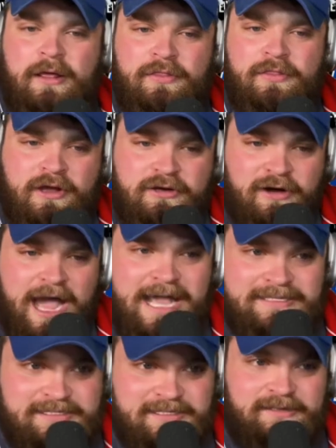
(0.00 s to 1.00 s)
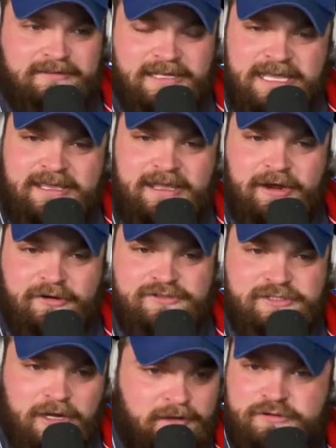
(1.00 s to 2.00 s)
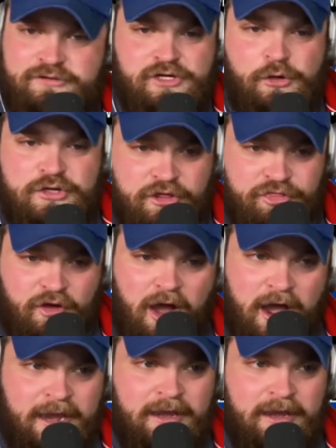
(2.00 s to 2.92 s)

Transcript: the class of the league here. Uh, so you thought.